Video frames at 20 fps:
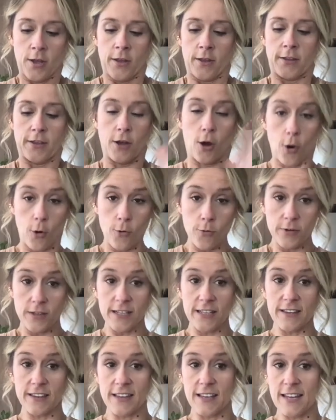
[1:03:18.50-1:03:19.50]
The
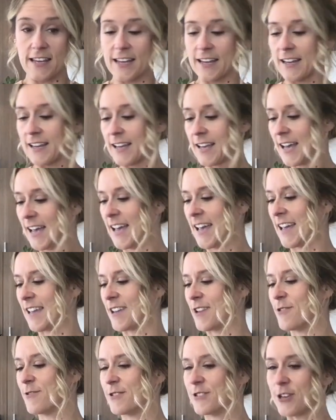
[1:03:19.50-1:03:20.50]
only thing
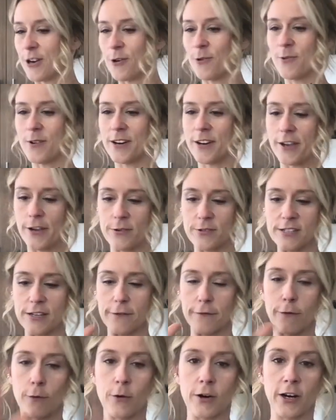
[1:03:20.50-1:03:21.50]
you don't want to use it
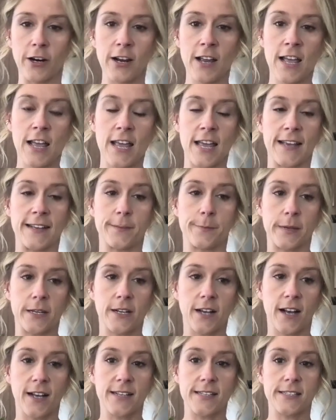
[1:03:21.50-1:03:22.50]
for is
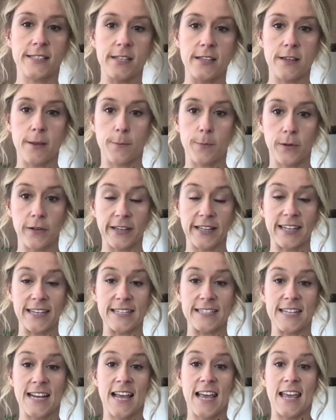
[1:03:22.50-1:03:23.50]
because the plant